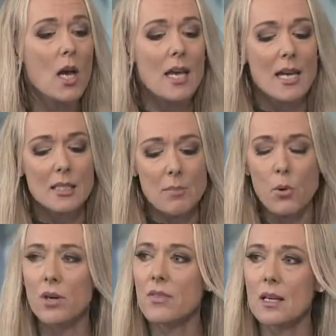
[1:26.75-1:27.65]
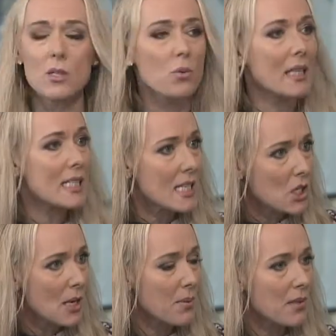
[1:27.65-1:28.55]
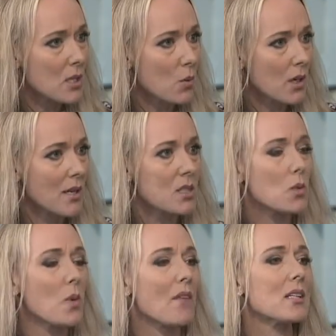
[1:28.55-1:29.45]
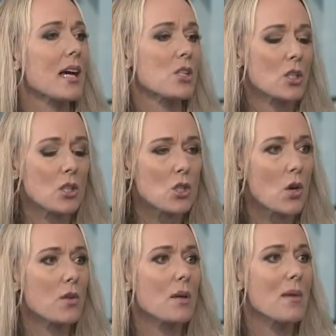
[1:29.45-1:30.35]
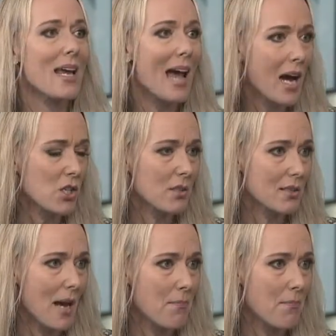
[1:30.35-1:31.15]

Mm -hmm. It's an important thing to really teach empathy to our kids is we have to actually show them an action step.